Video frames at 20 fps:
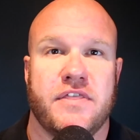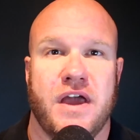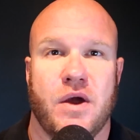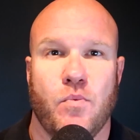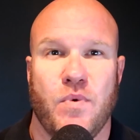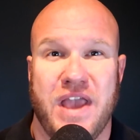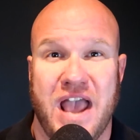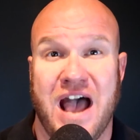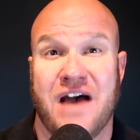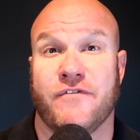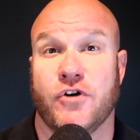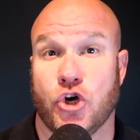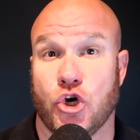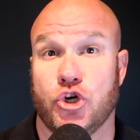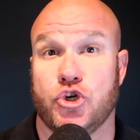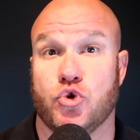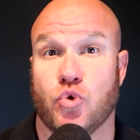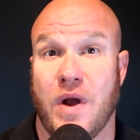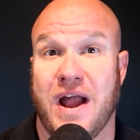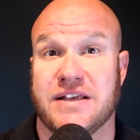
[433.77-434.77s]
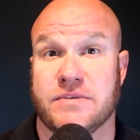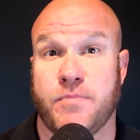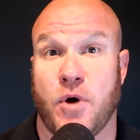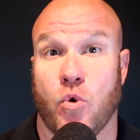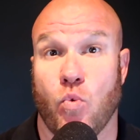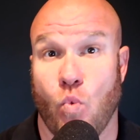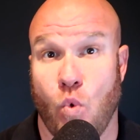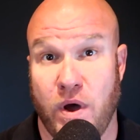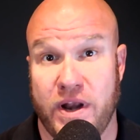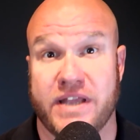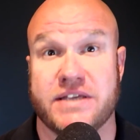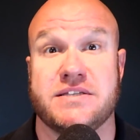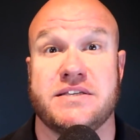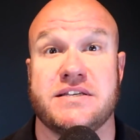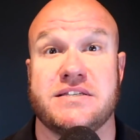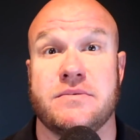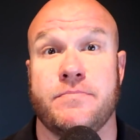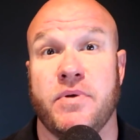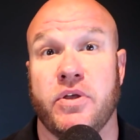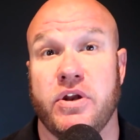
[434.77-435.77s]
that we have a good grasp on what his
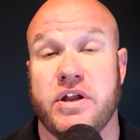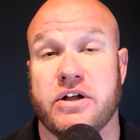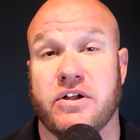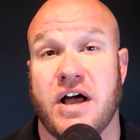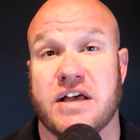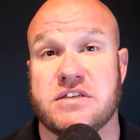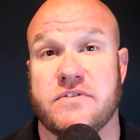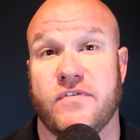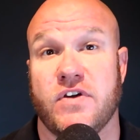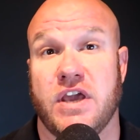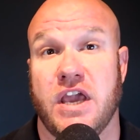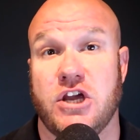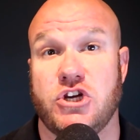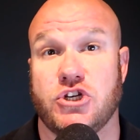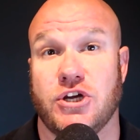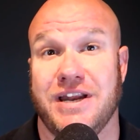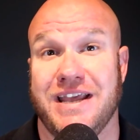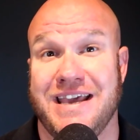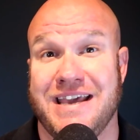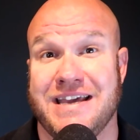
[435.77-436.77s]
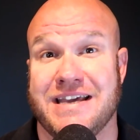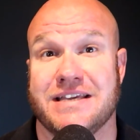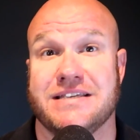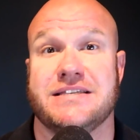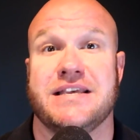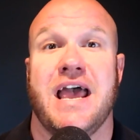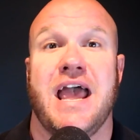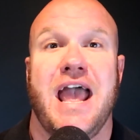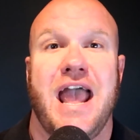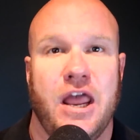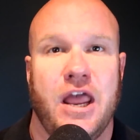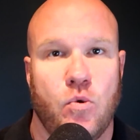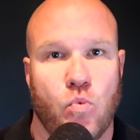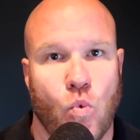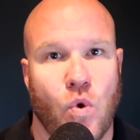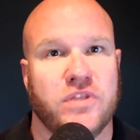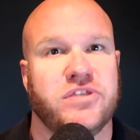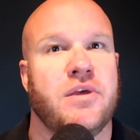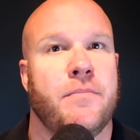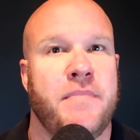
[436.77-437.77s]
disability classification is
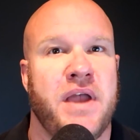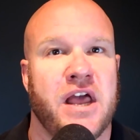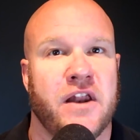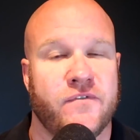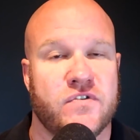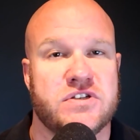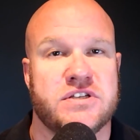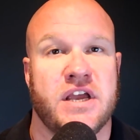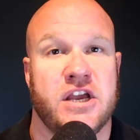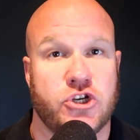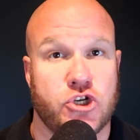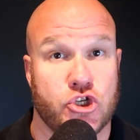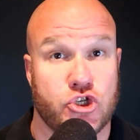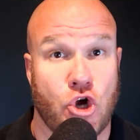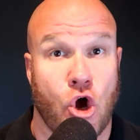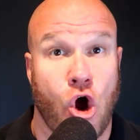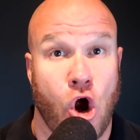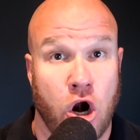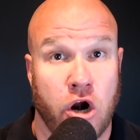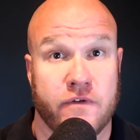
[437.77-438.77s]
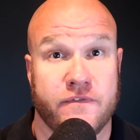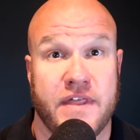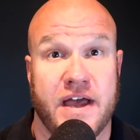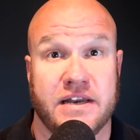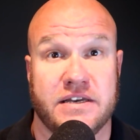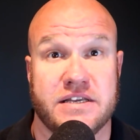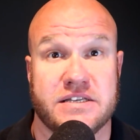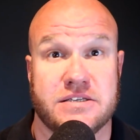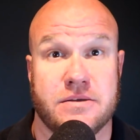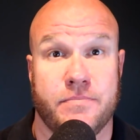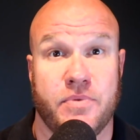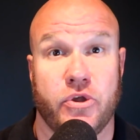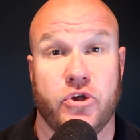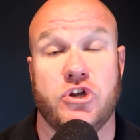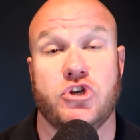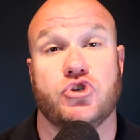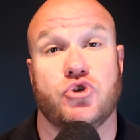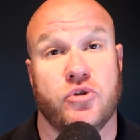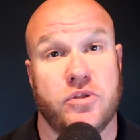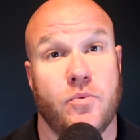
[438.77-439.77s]
and what the manifestations are of that
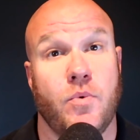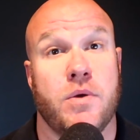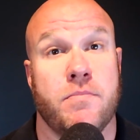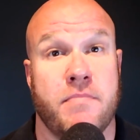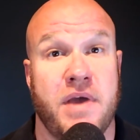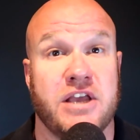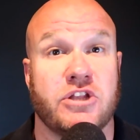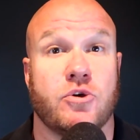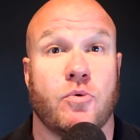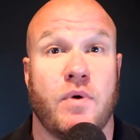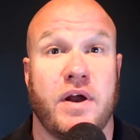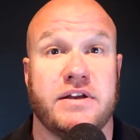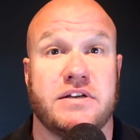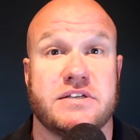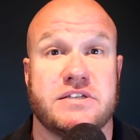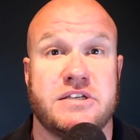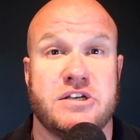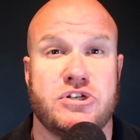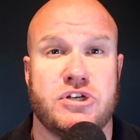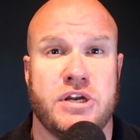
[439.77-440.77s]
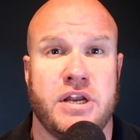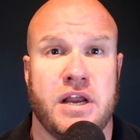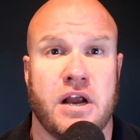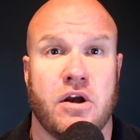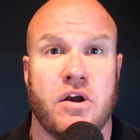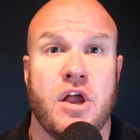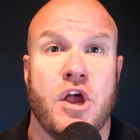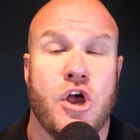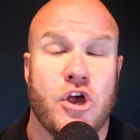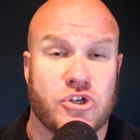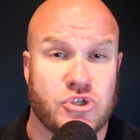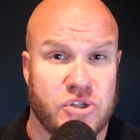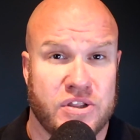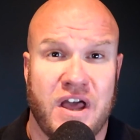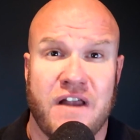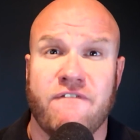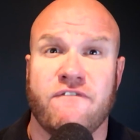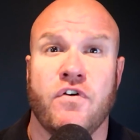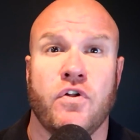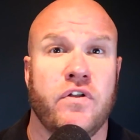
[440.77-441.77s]
disability, so that we make the right decision here. So
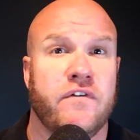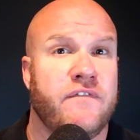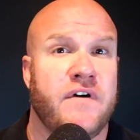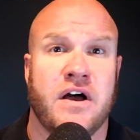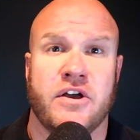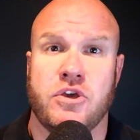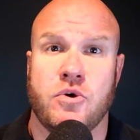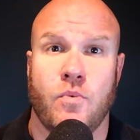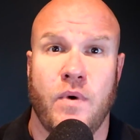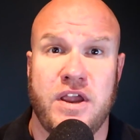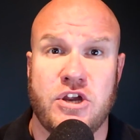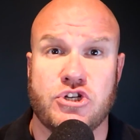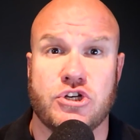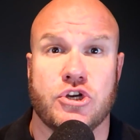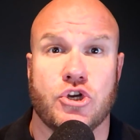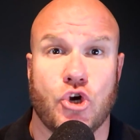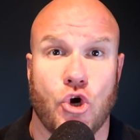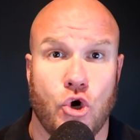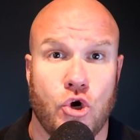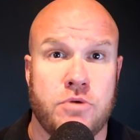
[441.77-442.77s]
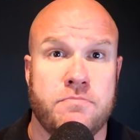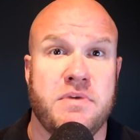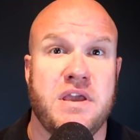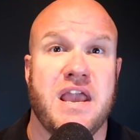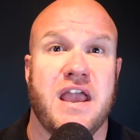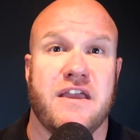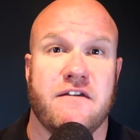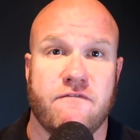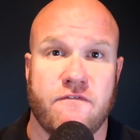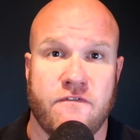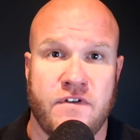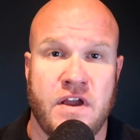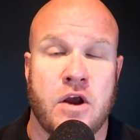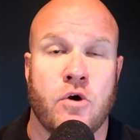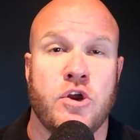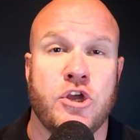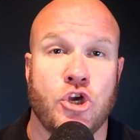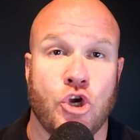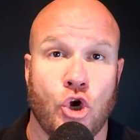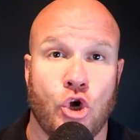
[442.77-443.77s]
that full evaluation could be a
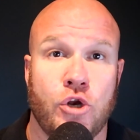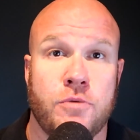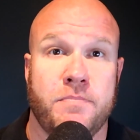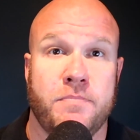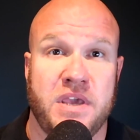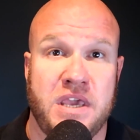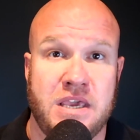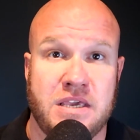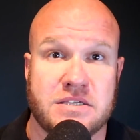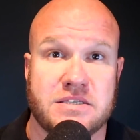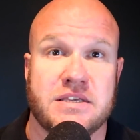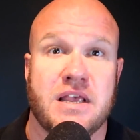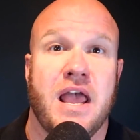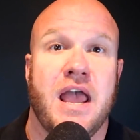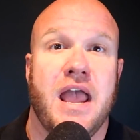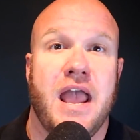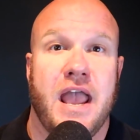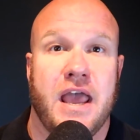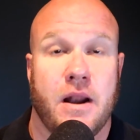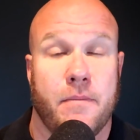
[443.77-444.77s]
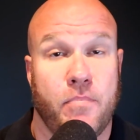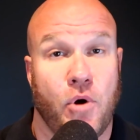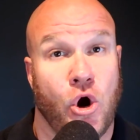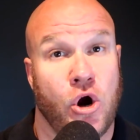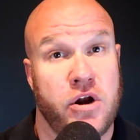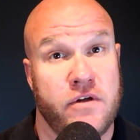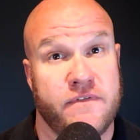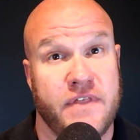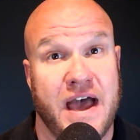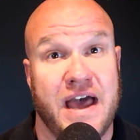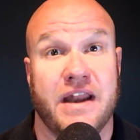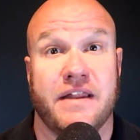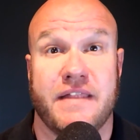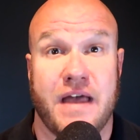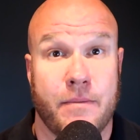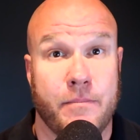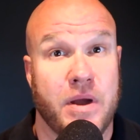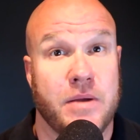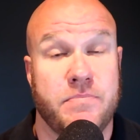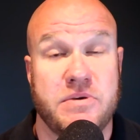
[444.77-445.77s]
very good piece and a part of that,
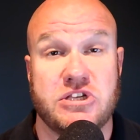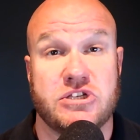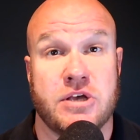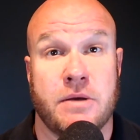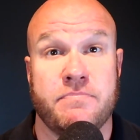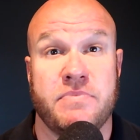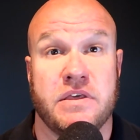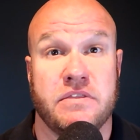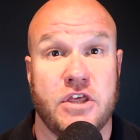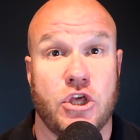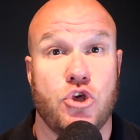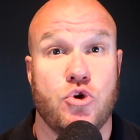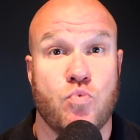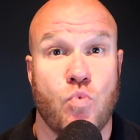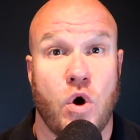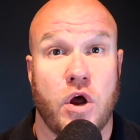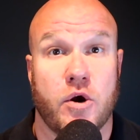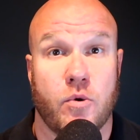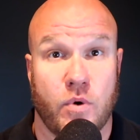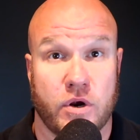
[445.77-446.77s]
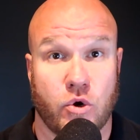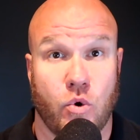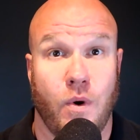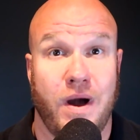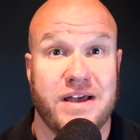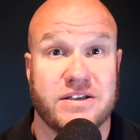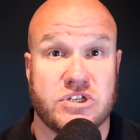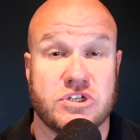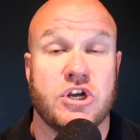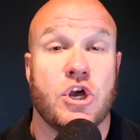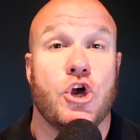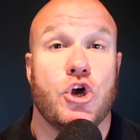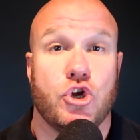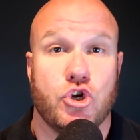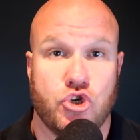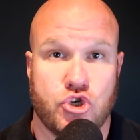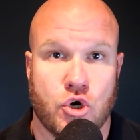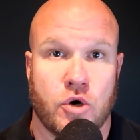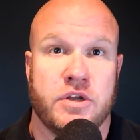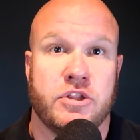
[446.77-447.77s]
and that might be something that you want to request
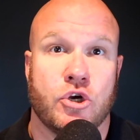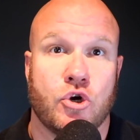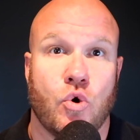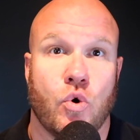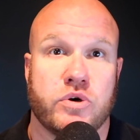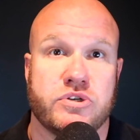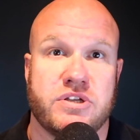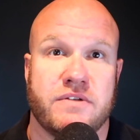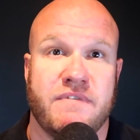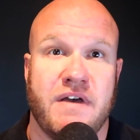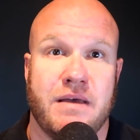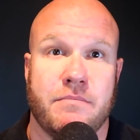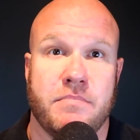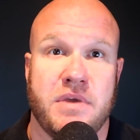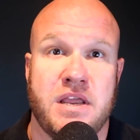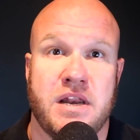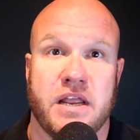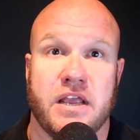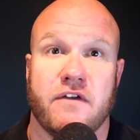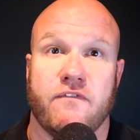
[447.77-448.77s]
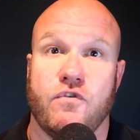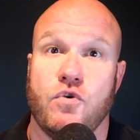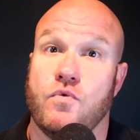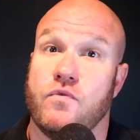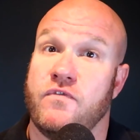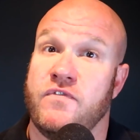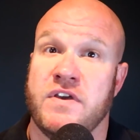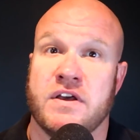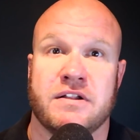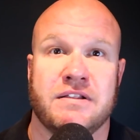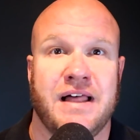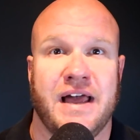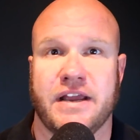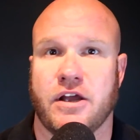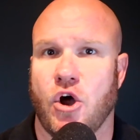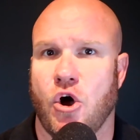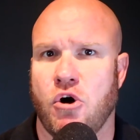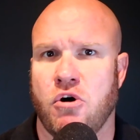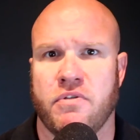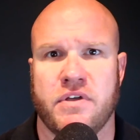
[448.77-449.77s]
during the course of that meeting. If you feel
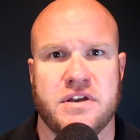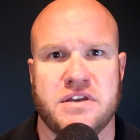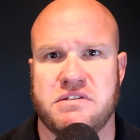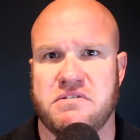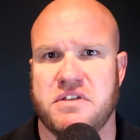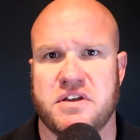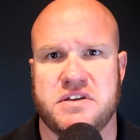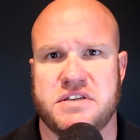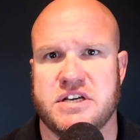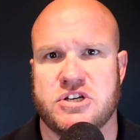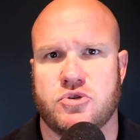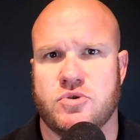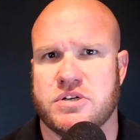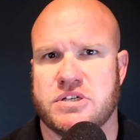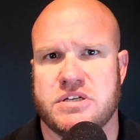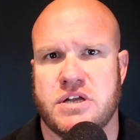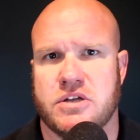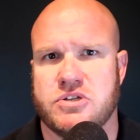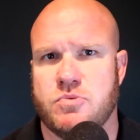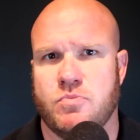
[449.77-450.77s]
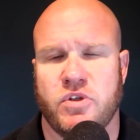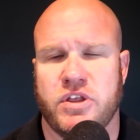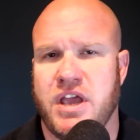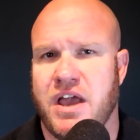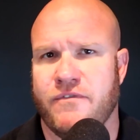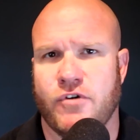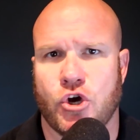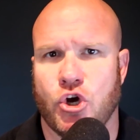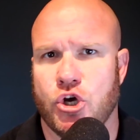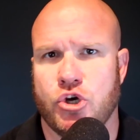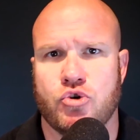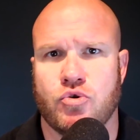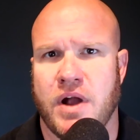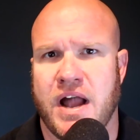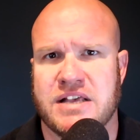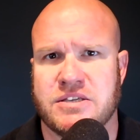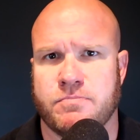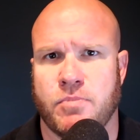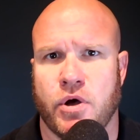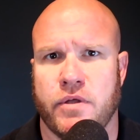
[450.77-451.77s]
like, oh, the district doesn't really have a good
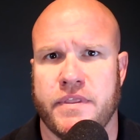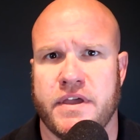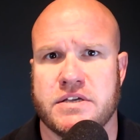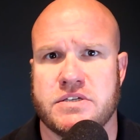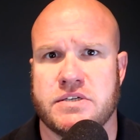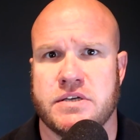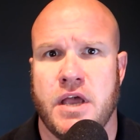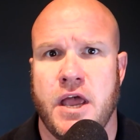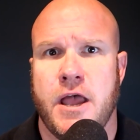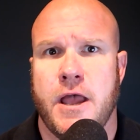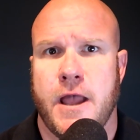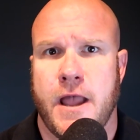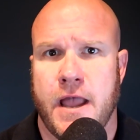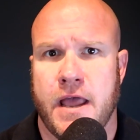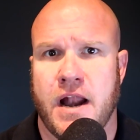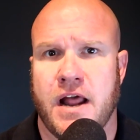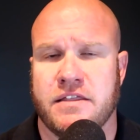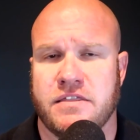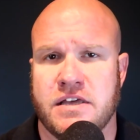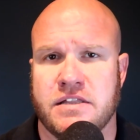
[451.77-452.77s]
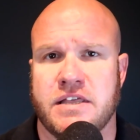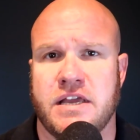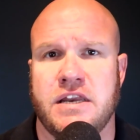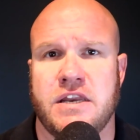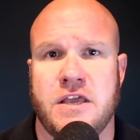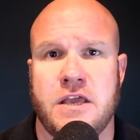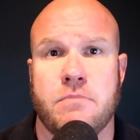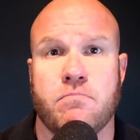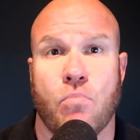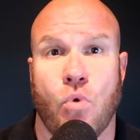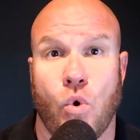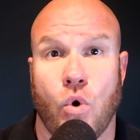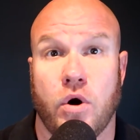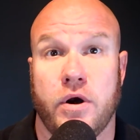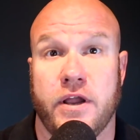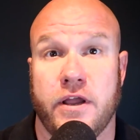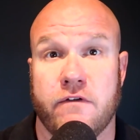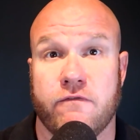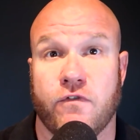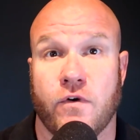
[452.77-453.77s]
grasp on this, and I think they need
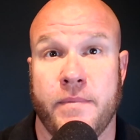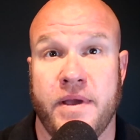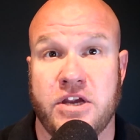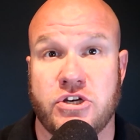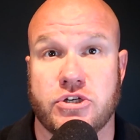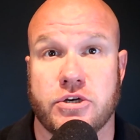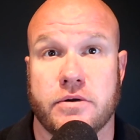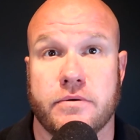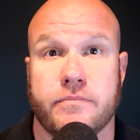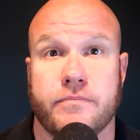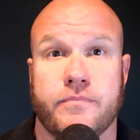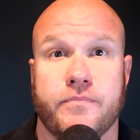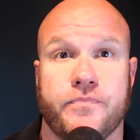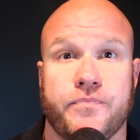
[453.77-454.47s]
more information.